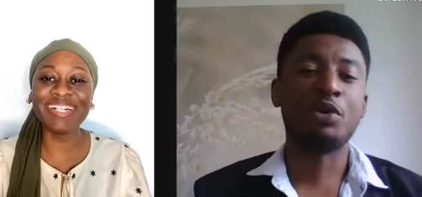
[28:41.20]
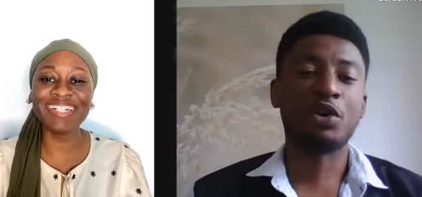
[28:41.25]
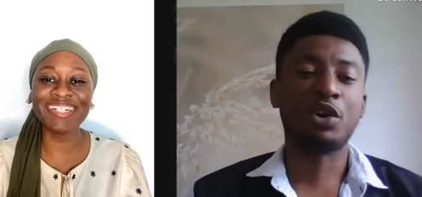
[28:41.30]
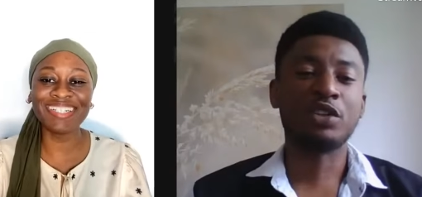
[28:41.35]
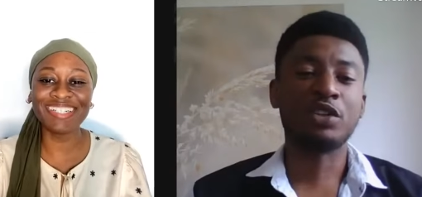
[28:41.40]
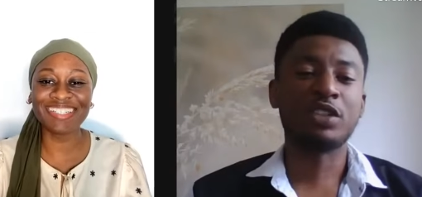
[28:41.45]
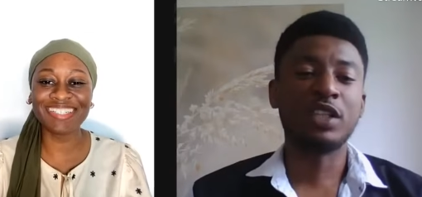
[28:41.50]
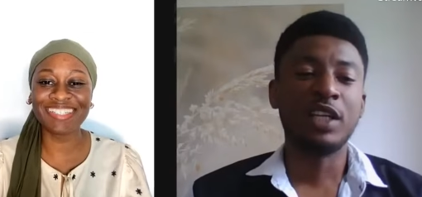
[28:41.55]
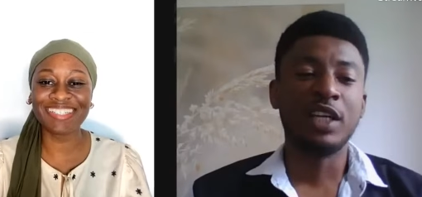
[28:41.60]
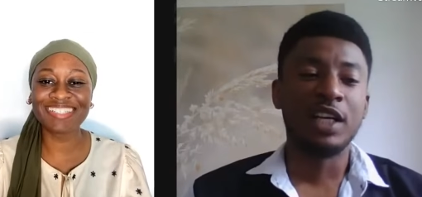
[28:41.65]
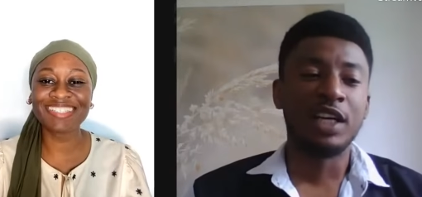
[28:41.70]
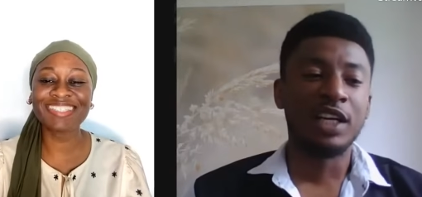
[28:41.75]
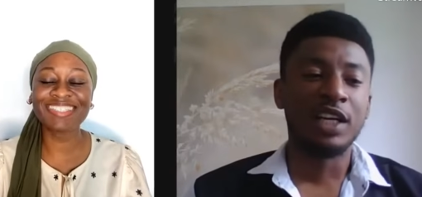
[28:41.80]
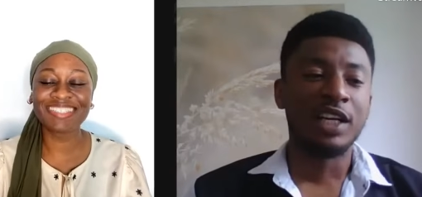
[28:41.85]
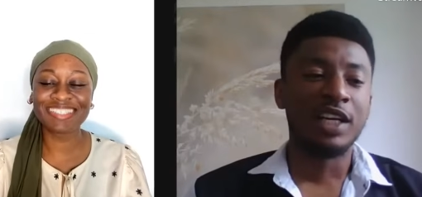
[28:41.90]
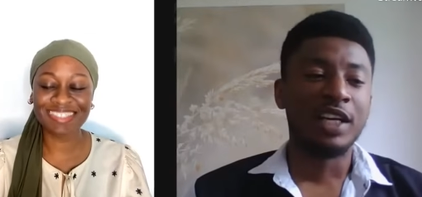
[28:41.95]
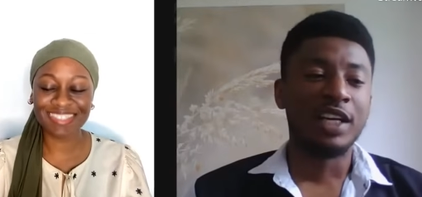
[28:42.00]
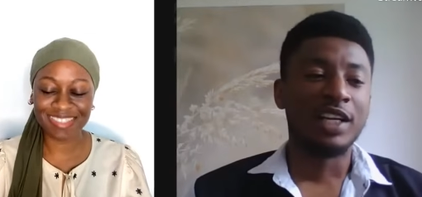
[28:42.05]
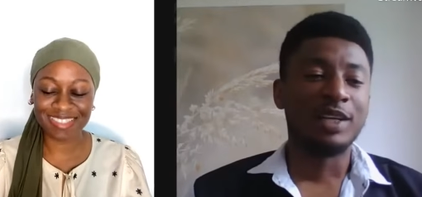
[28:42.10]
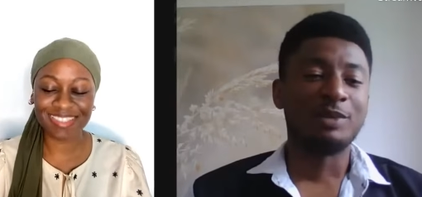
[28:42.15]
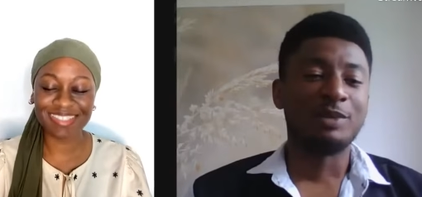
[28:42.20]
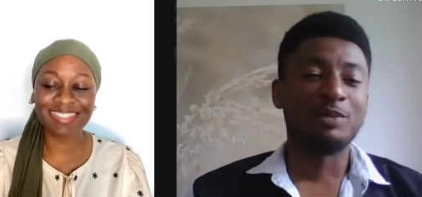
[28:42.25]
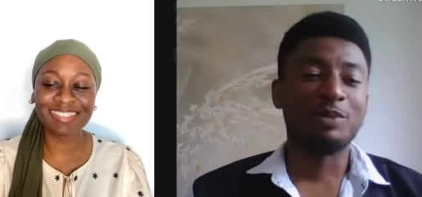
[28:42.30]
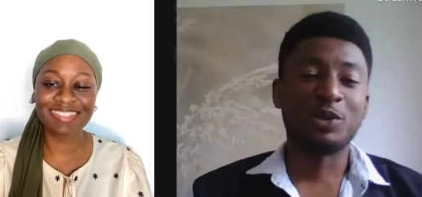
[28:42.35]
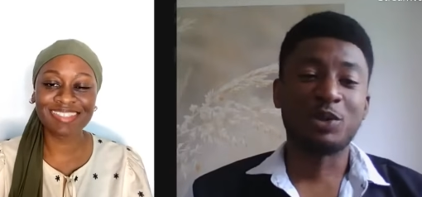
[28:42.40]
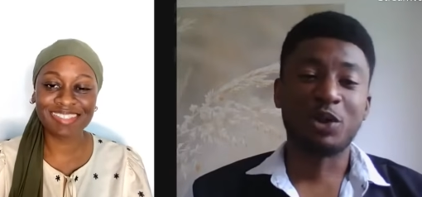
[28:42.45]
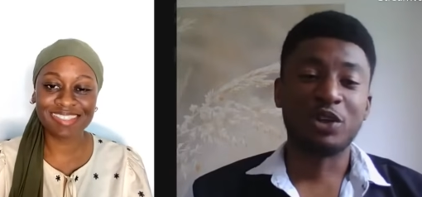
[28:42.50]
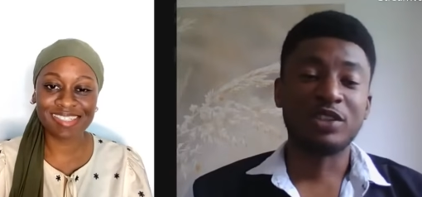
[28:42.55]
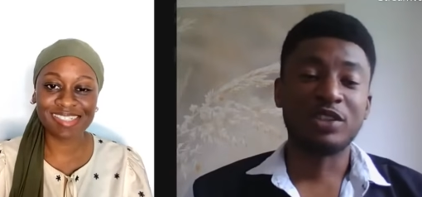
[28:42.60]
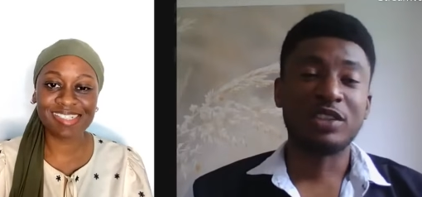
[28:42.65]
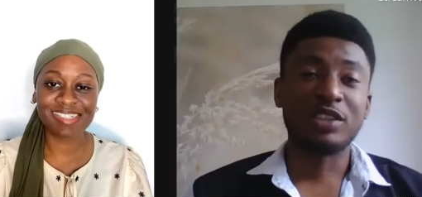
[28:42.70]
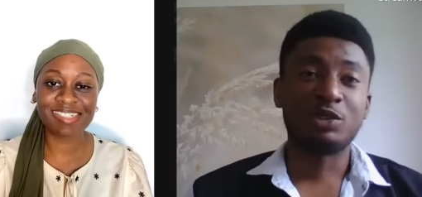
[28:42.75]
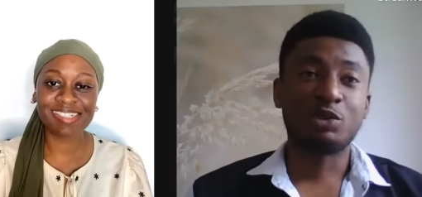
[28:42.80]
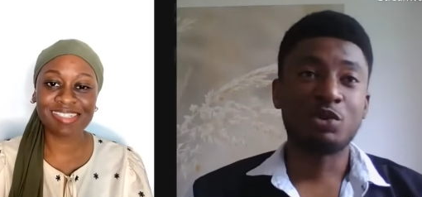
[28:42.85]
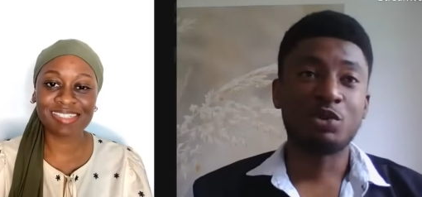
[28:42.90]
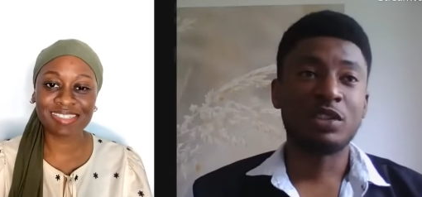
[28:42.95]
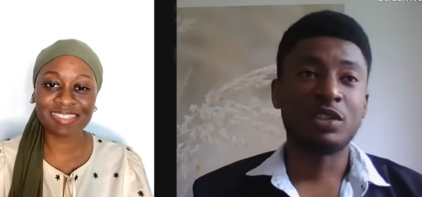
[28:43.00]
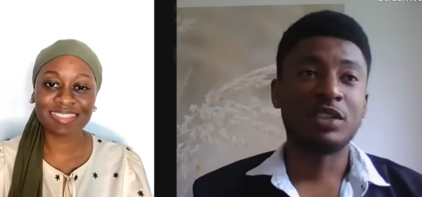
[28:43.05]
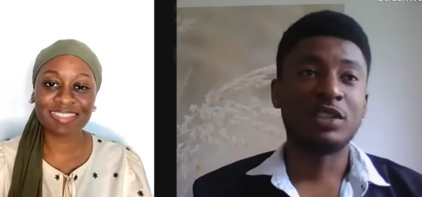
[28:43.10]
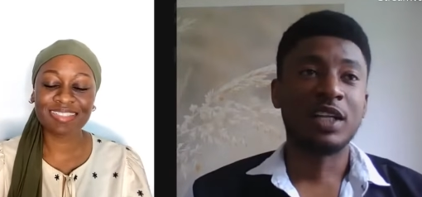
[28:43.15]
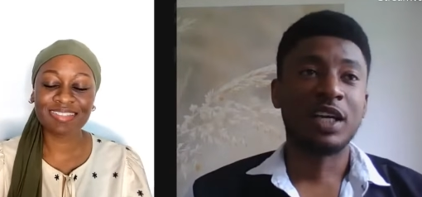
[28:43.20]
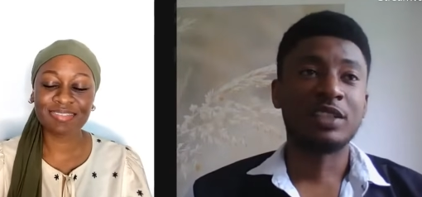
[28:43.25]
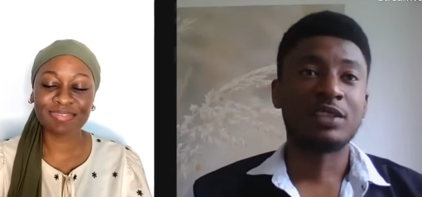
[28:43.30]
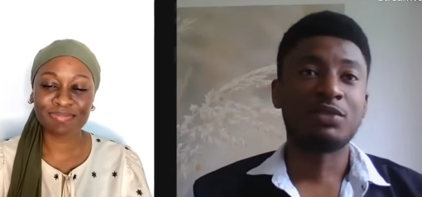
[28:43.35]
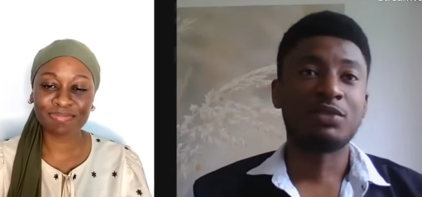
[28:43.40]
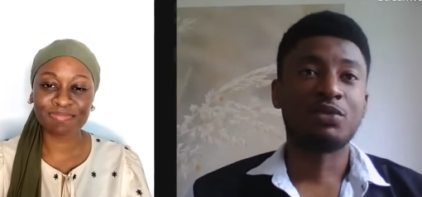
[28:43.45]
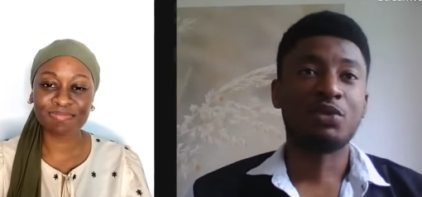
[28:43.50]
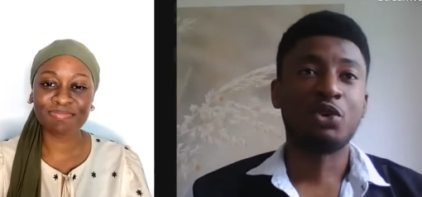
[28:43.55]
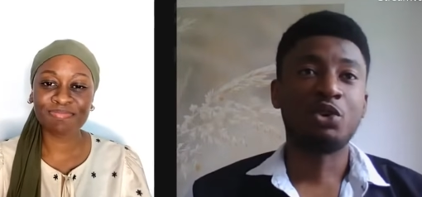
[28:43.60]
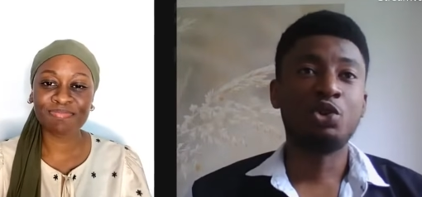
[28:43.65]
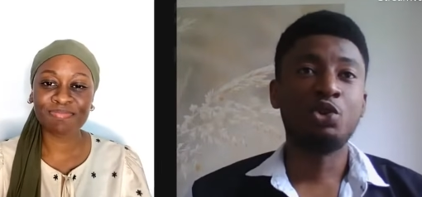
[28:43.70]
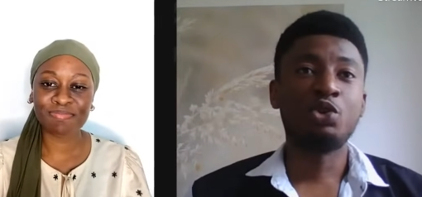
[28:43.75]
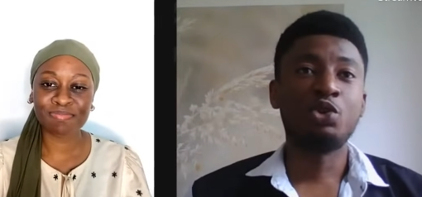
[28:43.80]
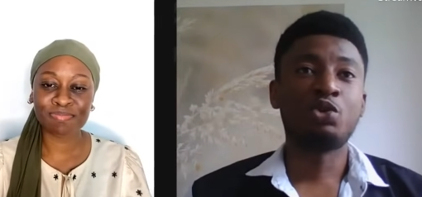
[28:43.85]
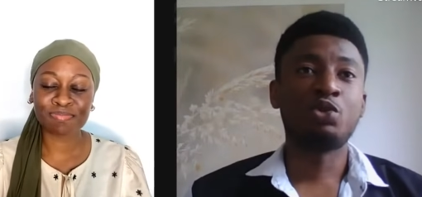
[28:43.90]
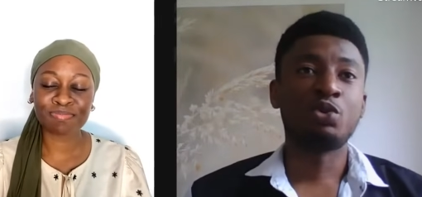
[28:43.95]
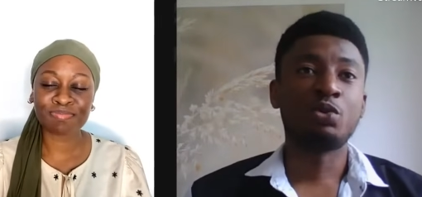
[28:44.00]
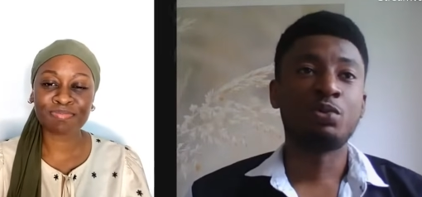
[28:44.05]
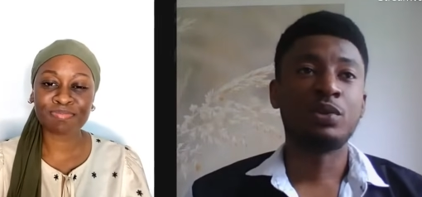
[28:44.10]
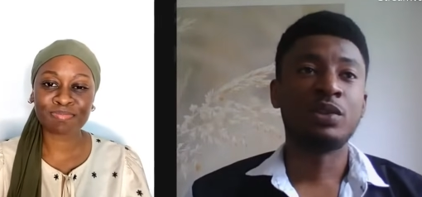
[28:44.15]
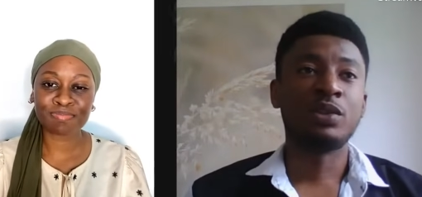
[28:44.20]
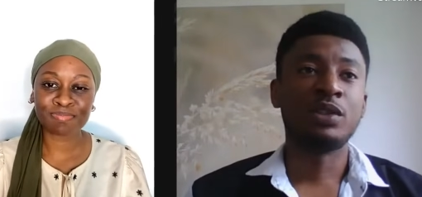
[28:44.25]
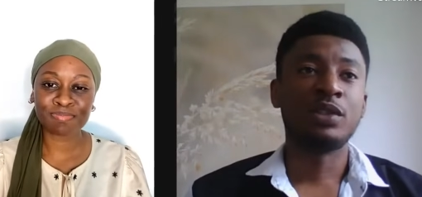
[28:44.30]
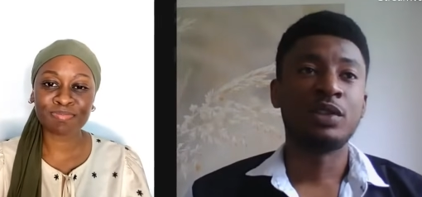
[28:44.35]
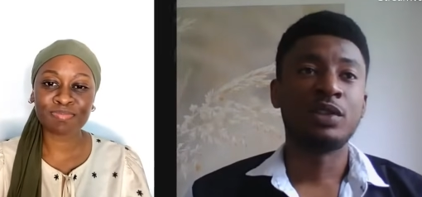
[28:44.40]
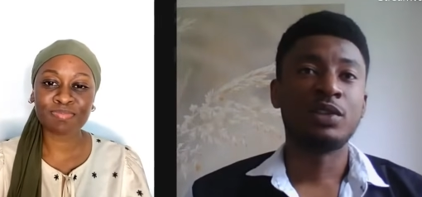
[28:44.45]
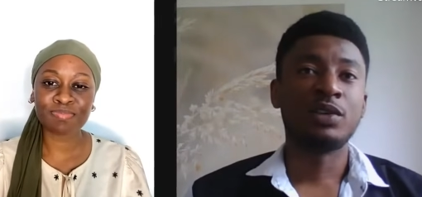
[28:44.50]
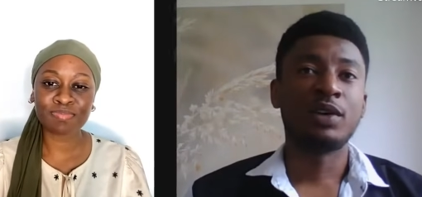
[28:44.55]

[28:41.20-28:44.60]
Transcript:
Speaker 1: because because the truth is that for you to be